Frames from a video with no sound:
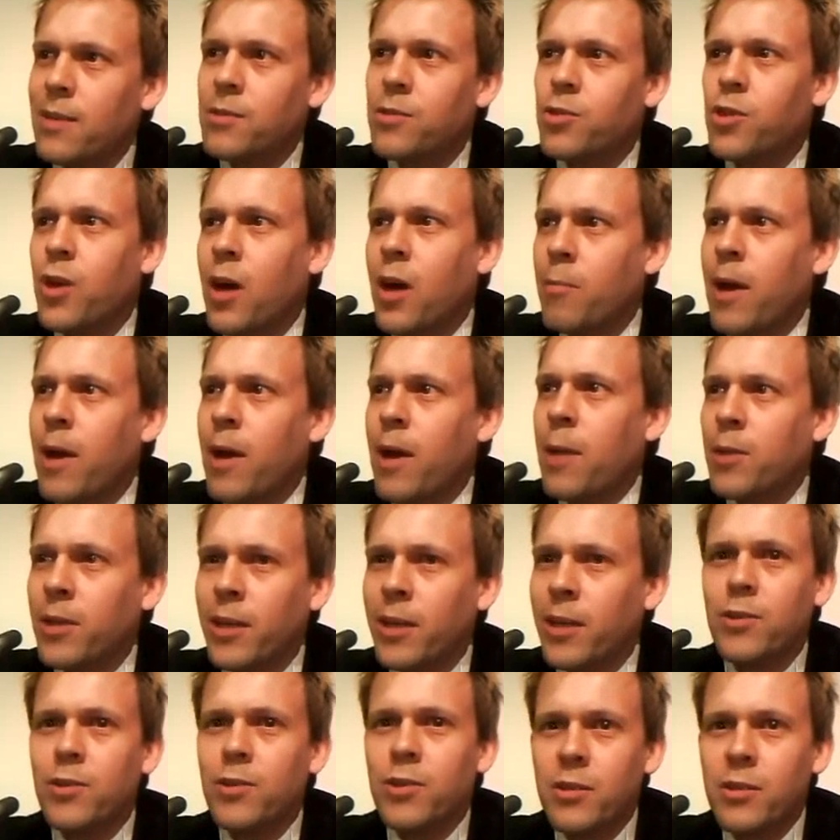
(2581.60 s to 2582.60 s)
has a job
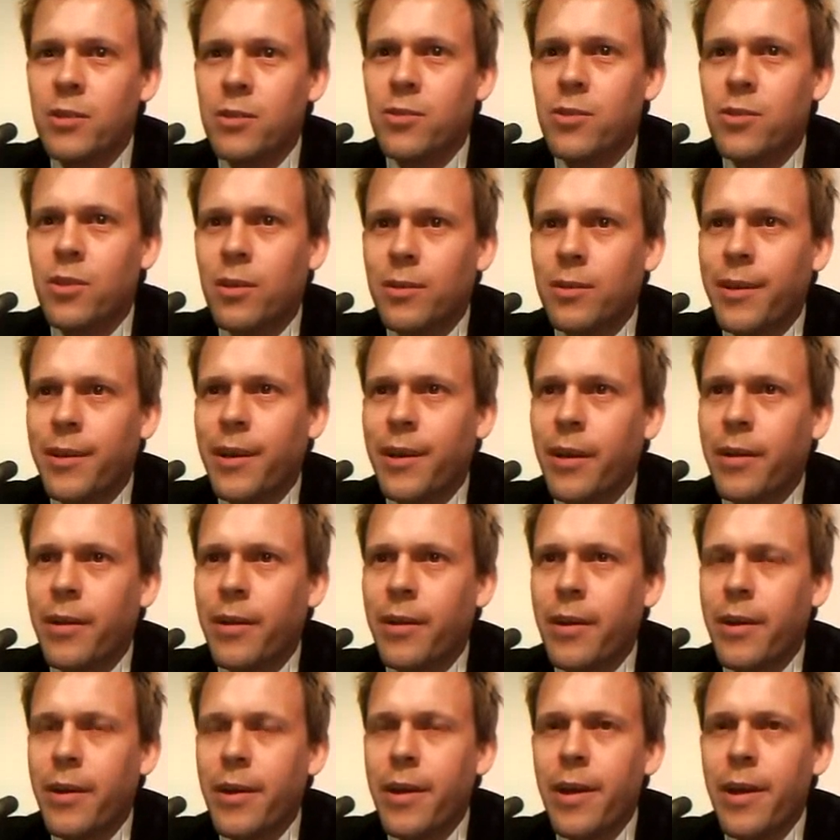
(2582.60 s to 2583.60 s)
application installed in it.
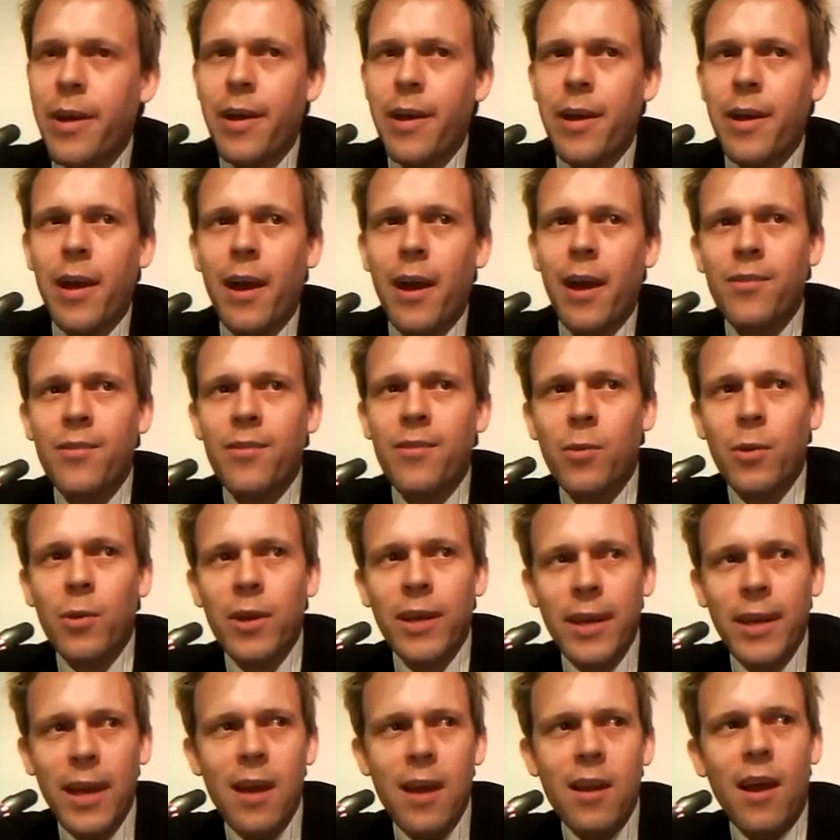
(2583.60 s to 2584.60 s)
And so
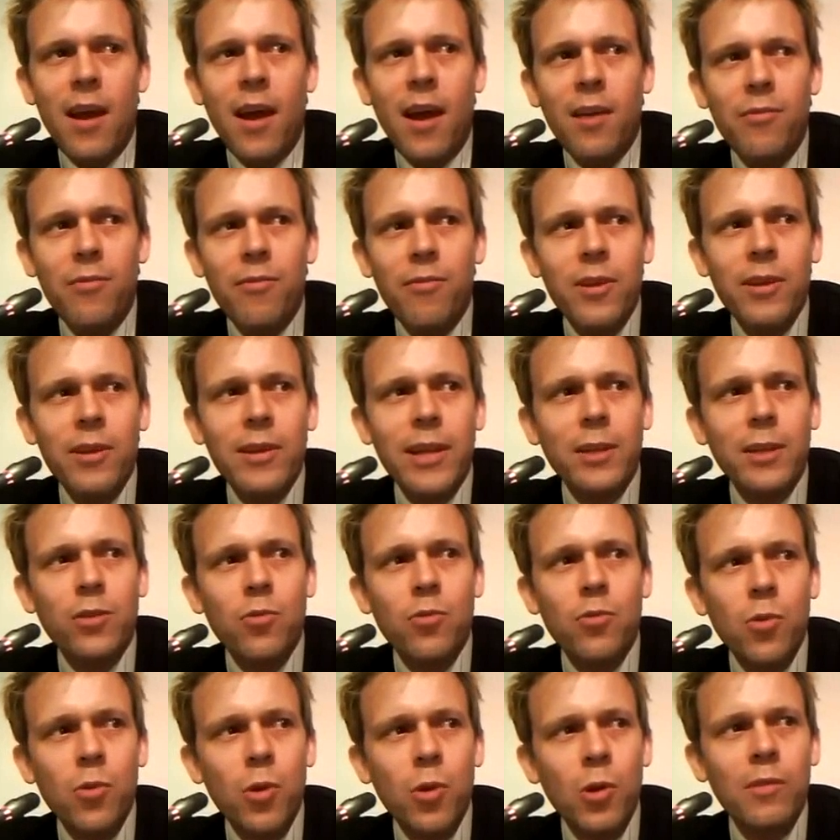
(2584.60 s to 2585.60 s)
again, I feel like
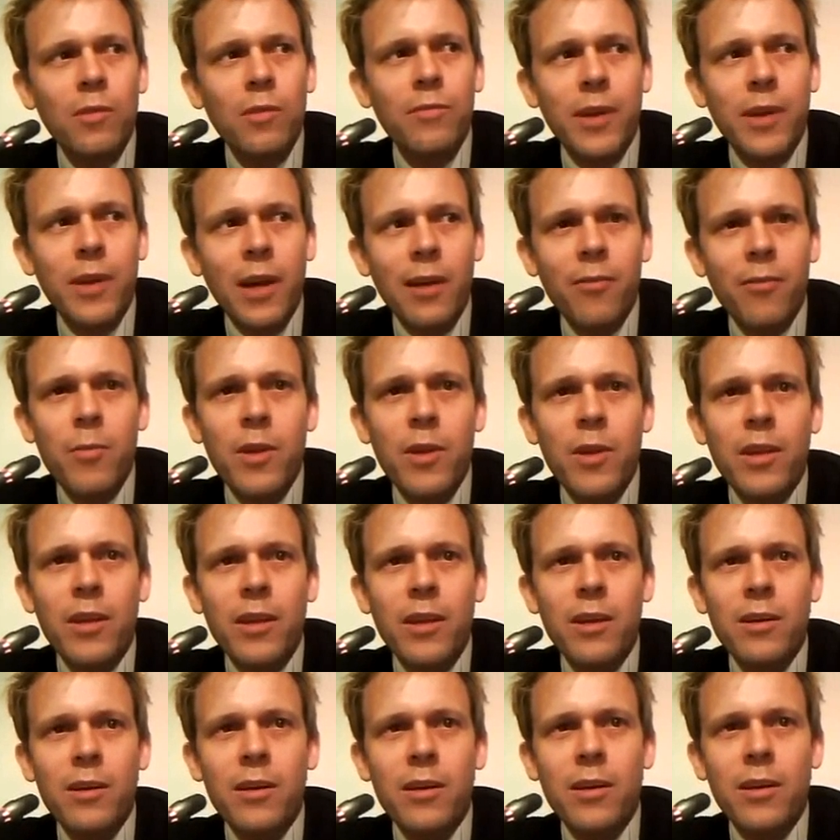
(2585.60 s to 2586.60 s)
the role of government
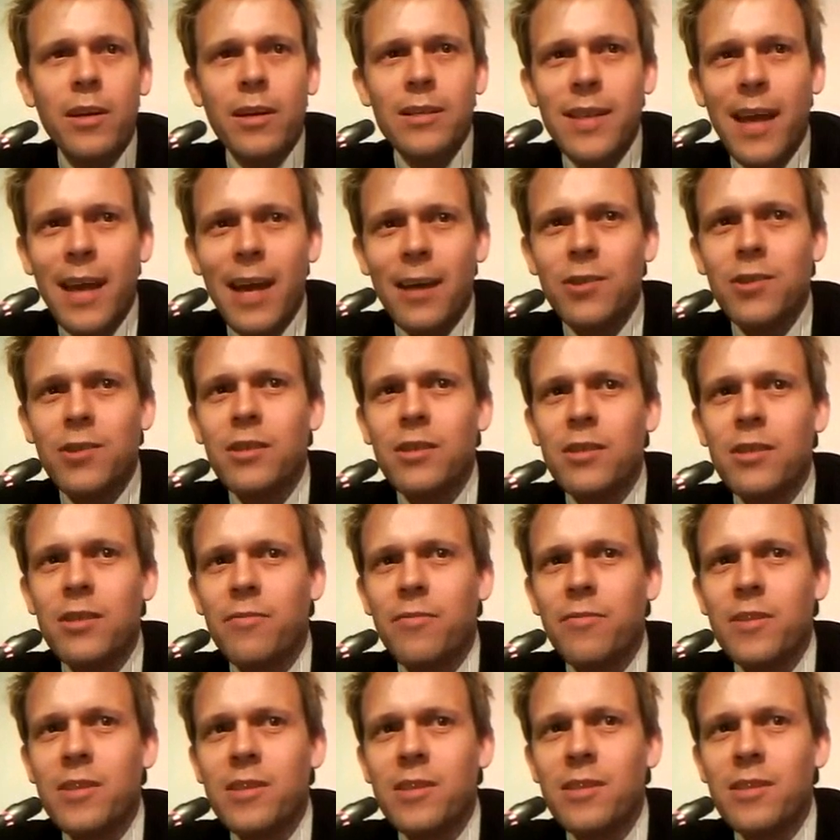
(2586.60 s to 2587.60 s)
here is actually to
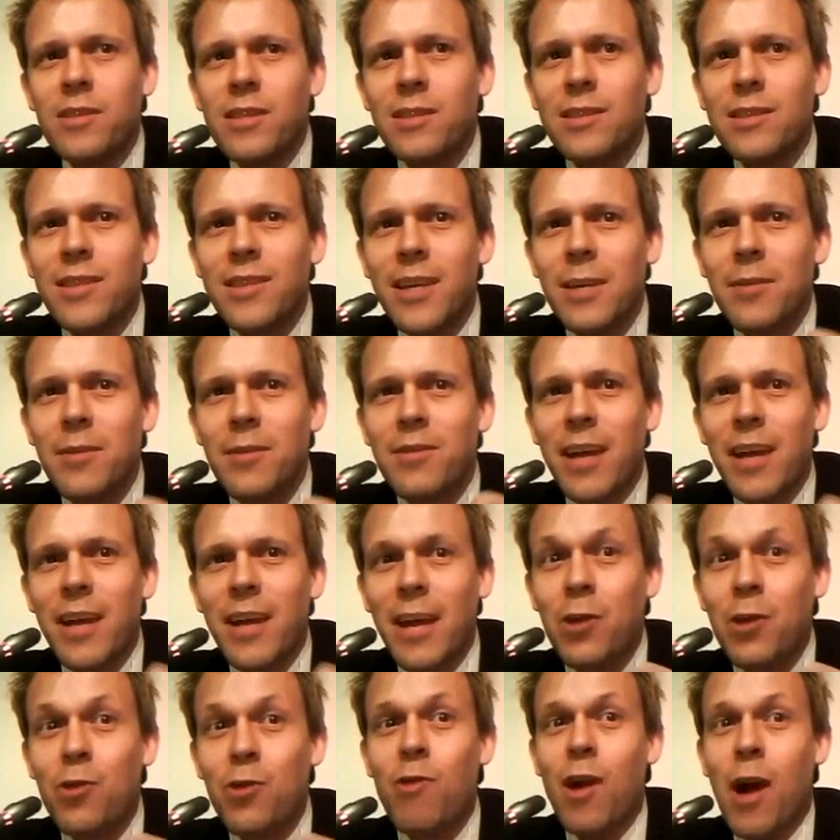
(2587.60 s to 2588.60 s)
facilitate the
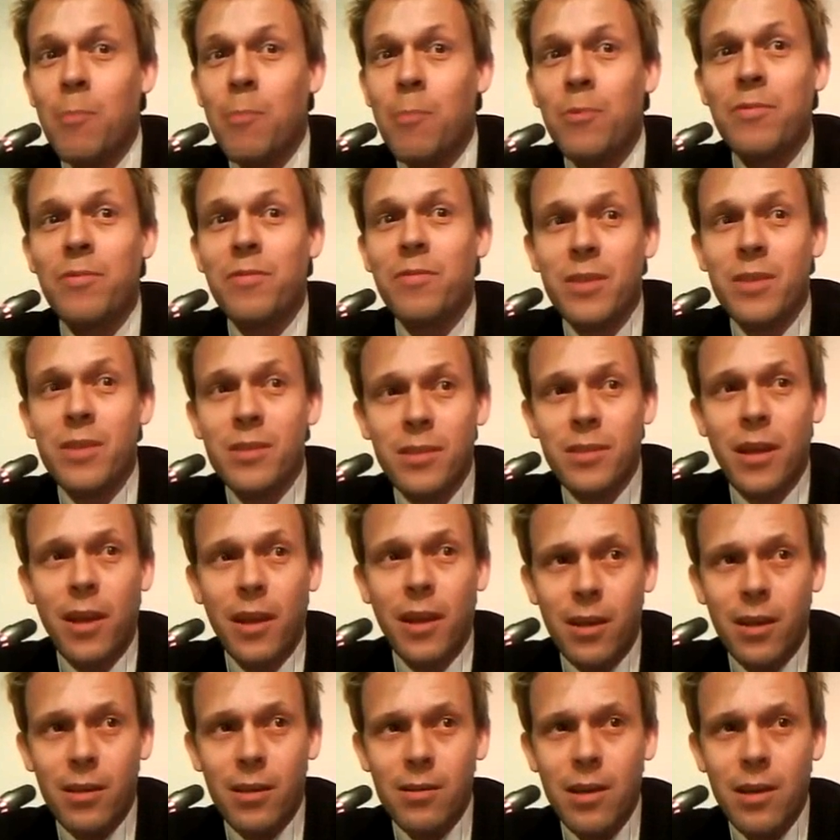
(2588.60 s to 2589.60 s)
interop of this
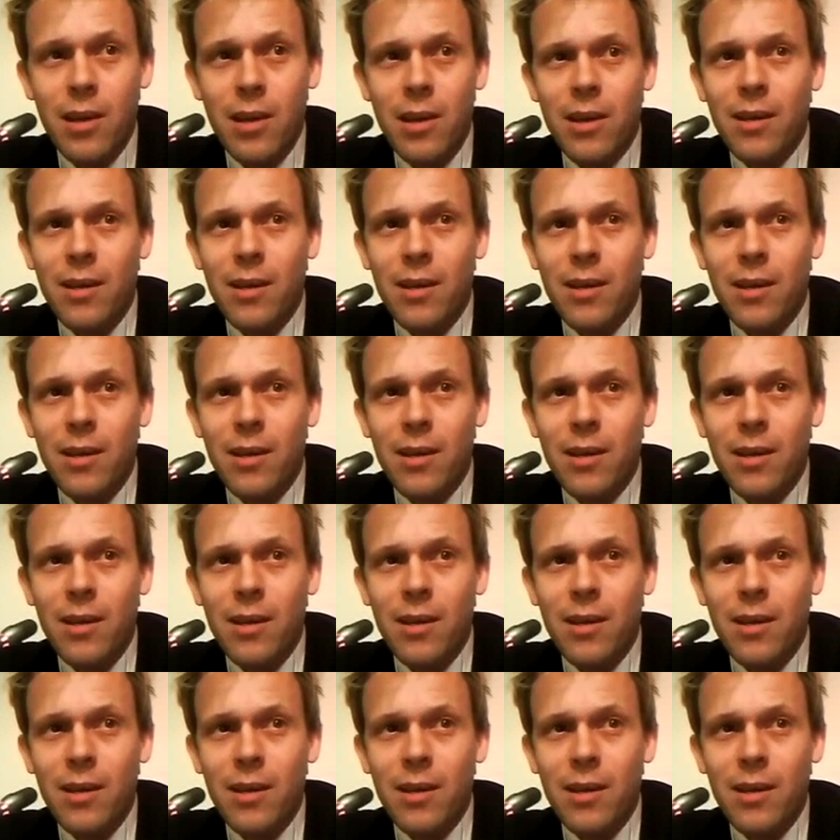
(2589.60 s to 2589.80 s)
data.